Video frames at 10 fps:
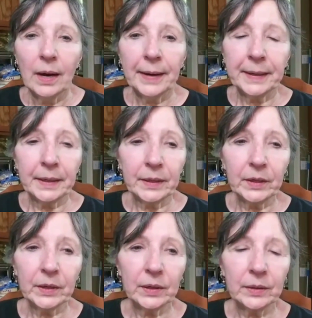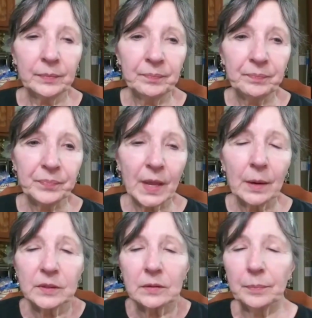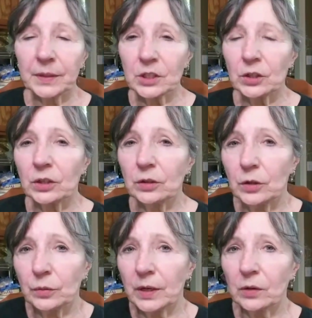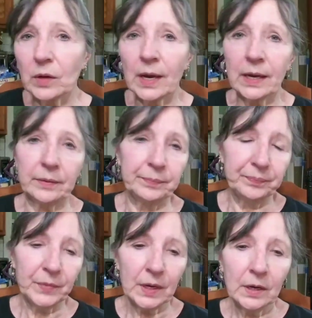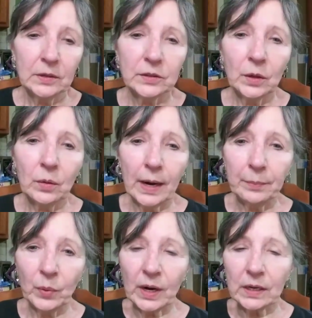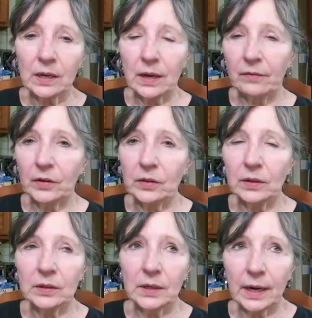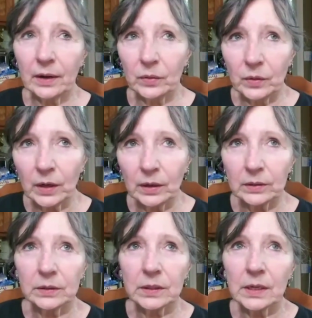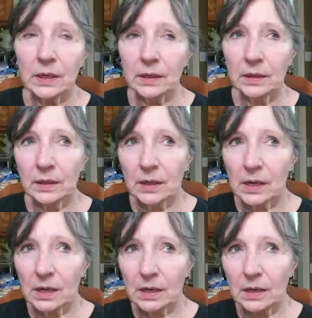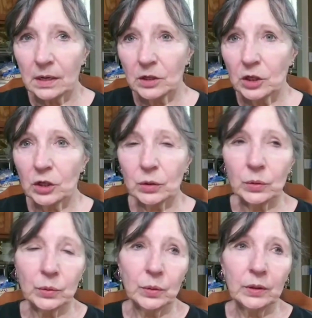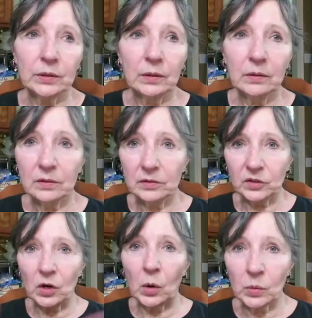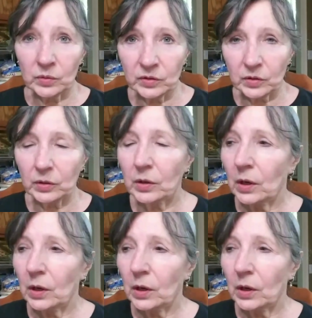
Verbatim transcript: Uh, but you do what you can. So I'm breaking everything down into zones.